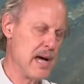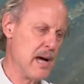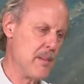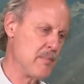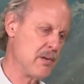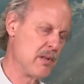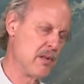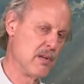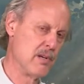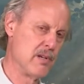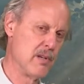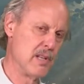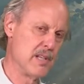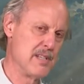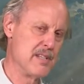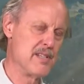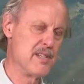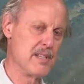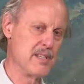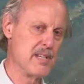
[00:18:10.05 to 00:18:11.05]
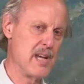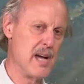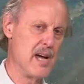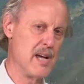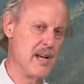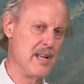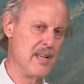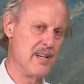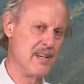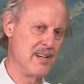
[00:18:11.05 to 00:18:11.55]
pluralist
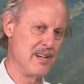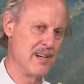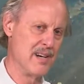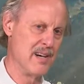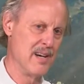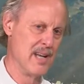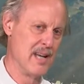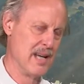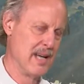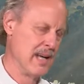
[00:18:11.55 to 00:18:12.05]
society here,